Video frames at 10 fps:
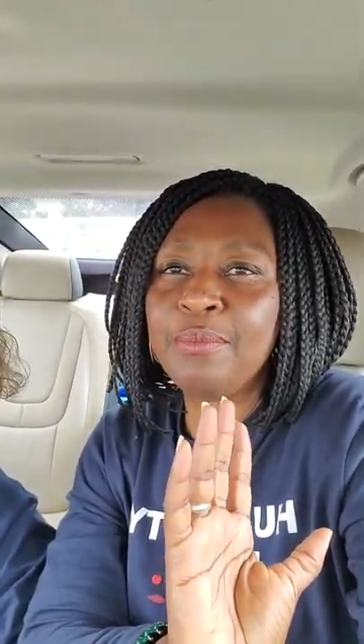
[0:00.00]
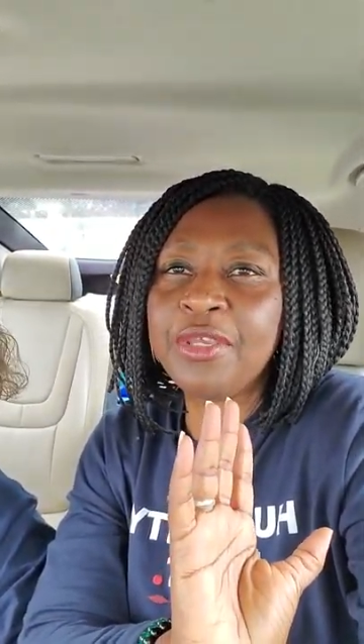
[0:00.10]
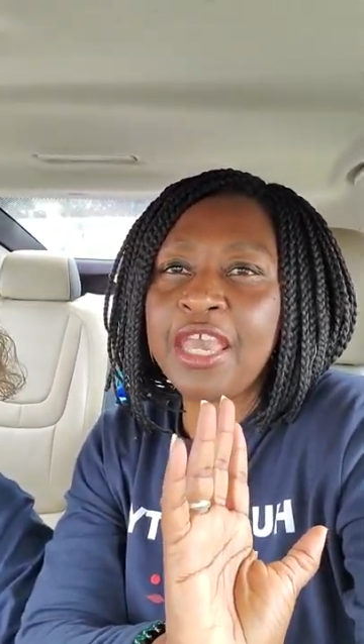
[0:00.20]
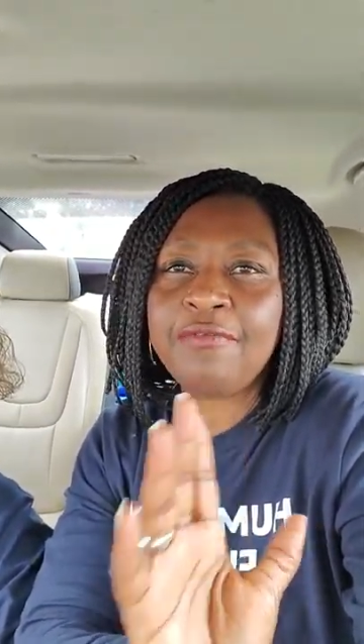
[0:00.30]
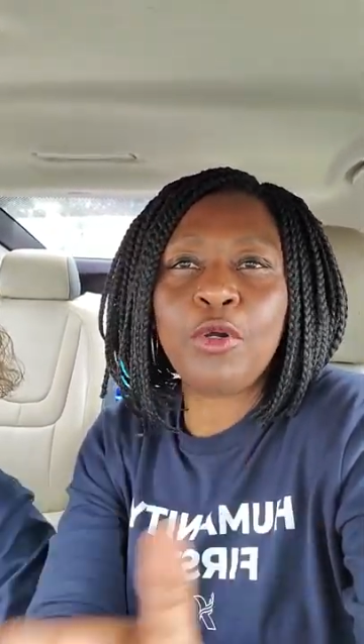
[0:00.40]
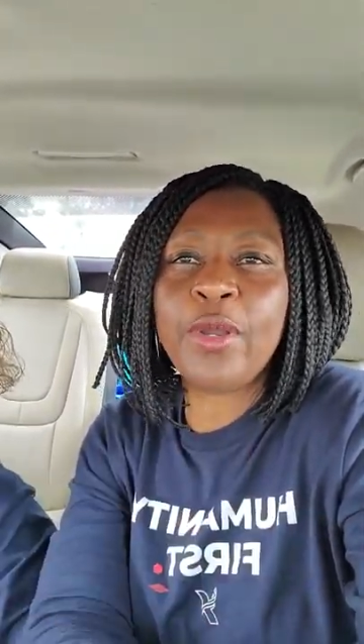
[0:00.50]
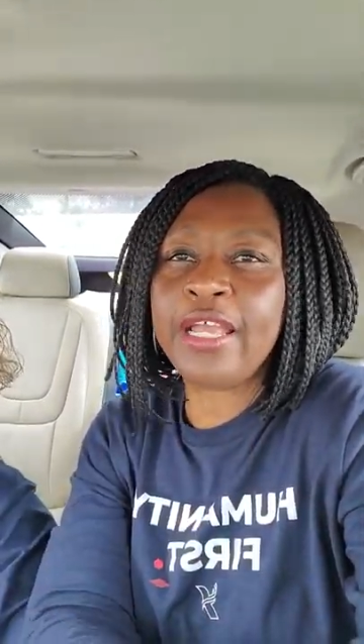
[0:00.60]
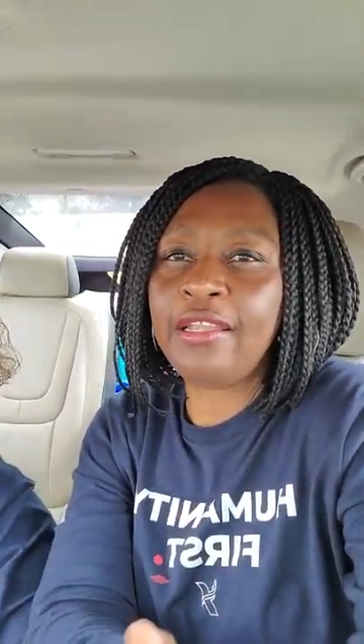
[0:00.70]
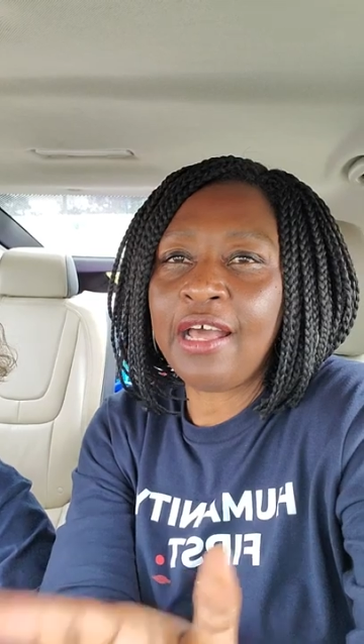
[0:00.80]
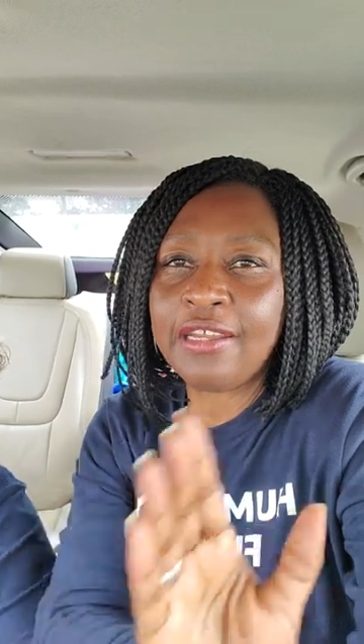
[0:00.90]
gave away
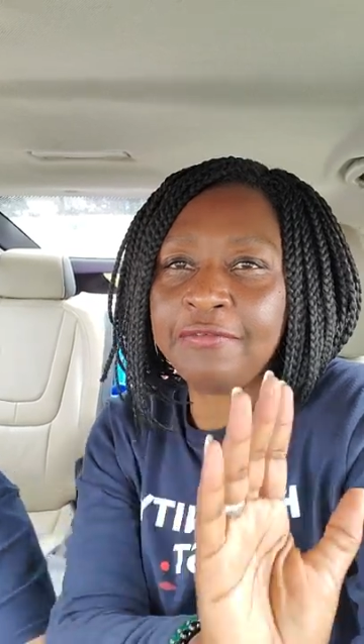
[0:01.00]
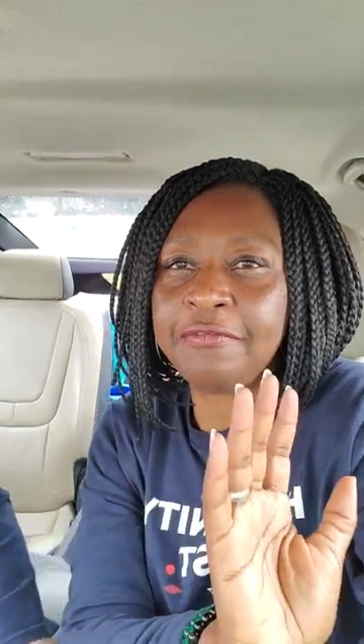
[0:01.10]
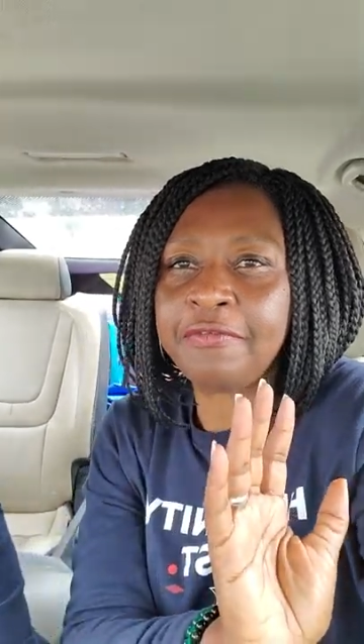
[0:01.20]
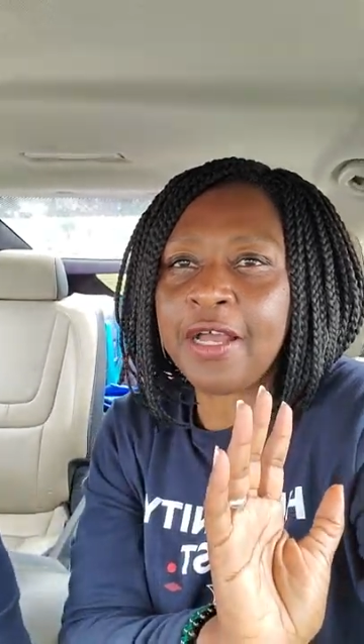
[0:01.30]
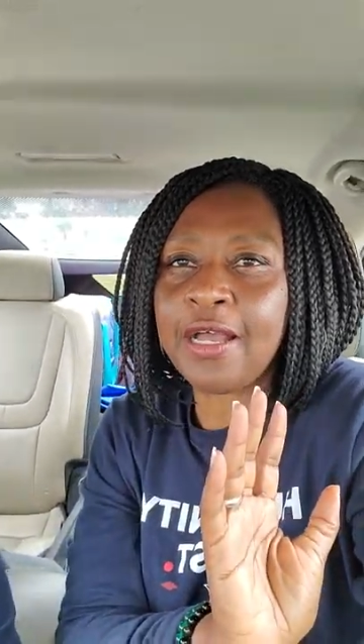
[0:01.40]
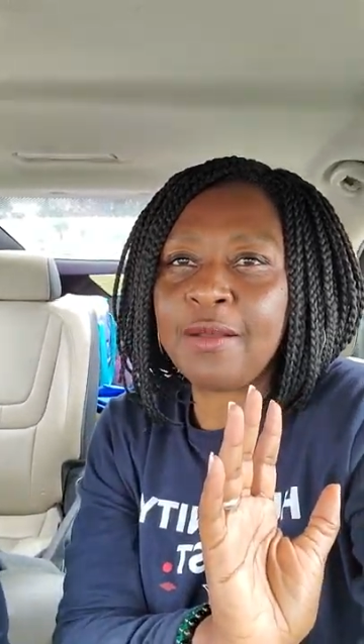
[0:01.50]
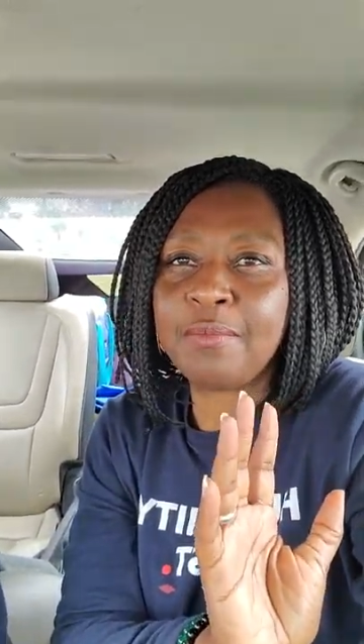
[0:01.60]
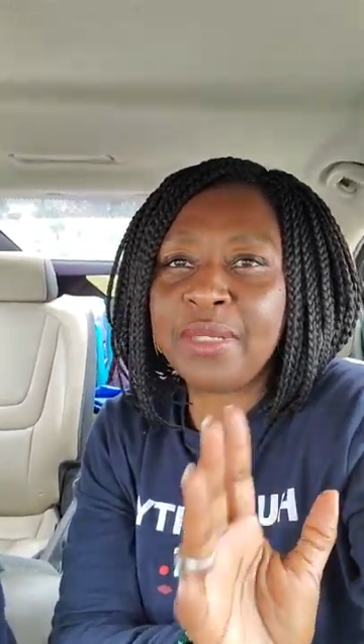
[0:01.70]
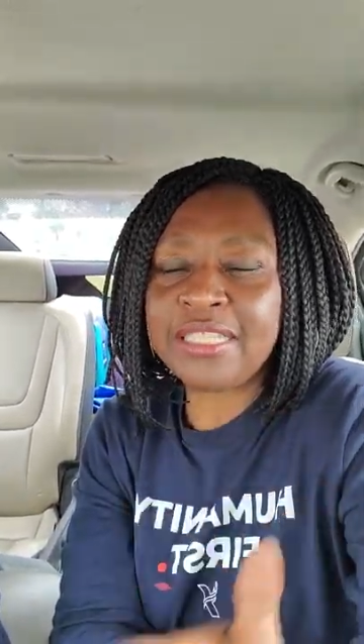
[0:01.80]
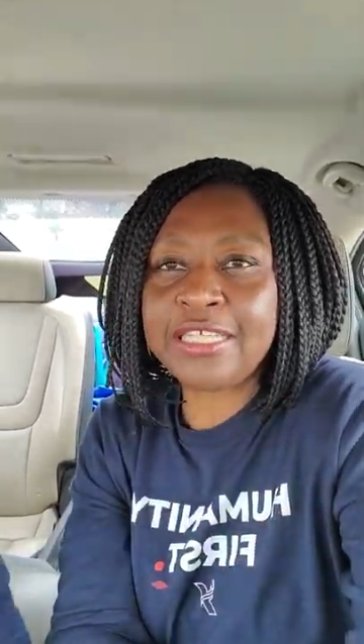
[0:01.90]
a lot of
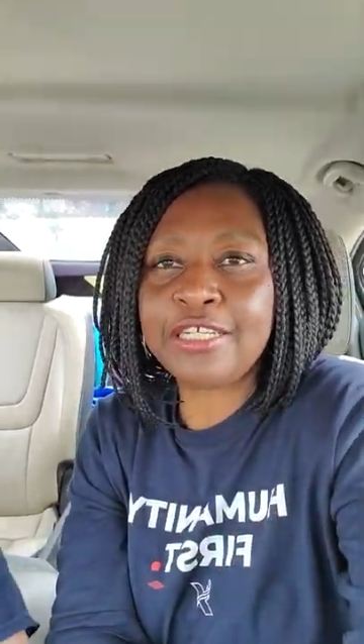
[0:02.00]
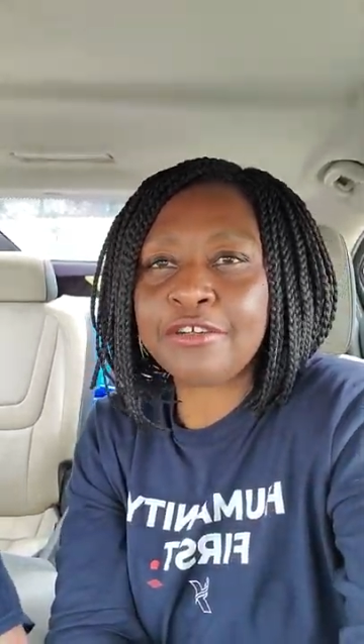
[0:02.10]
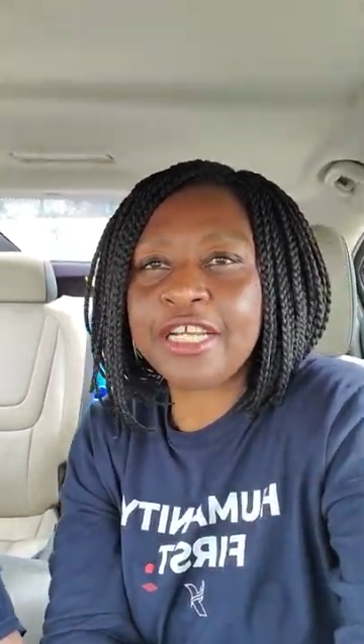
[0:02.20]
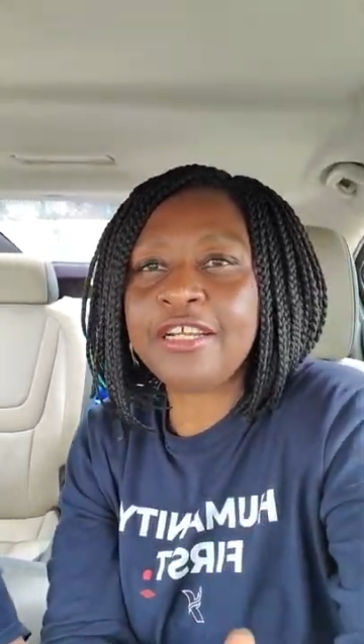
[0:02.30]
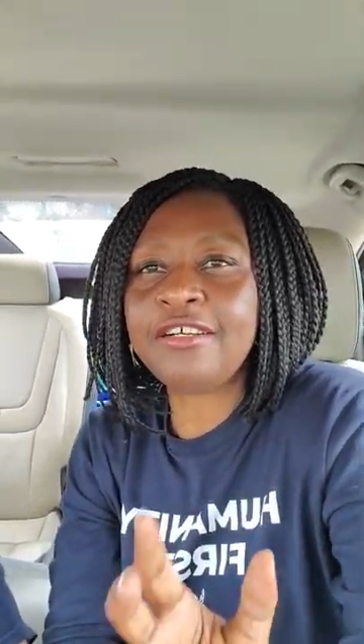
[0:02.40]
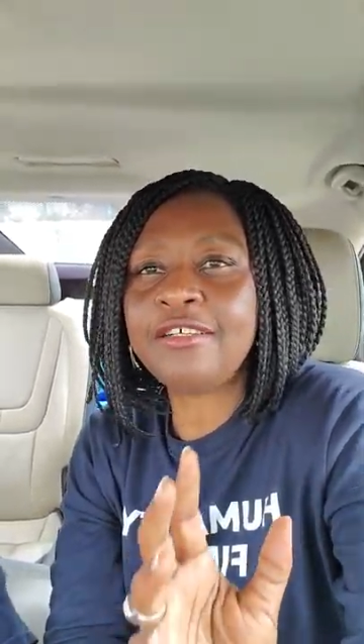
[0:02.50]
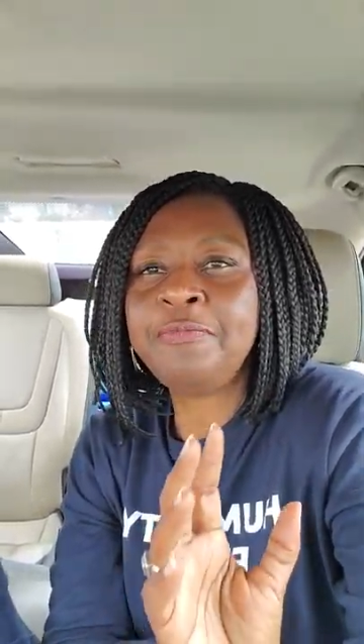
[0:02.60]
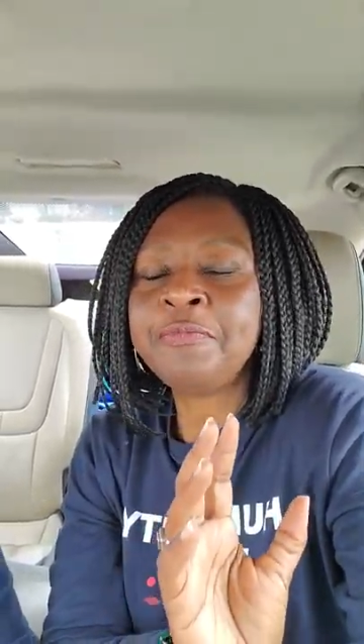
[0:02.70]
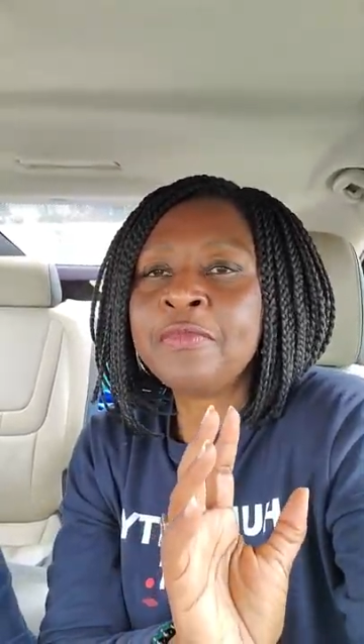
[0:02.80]
material,